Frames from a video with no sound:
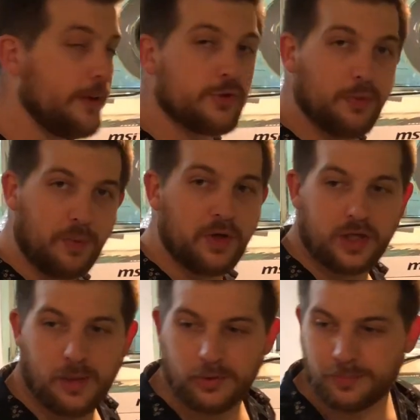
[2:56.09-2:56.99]
So we're putting
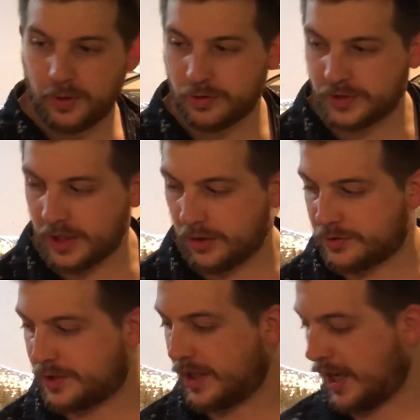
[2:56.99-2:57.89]
a couple computers together
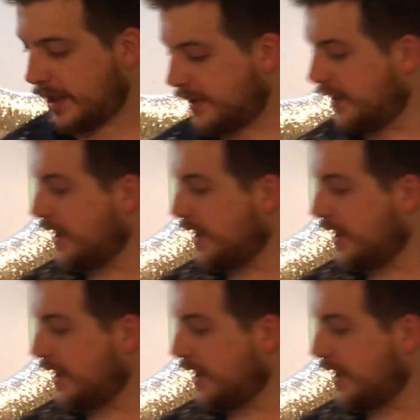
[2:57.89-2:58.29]
today.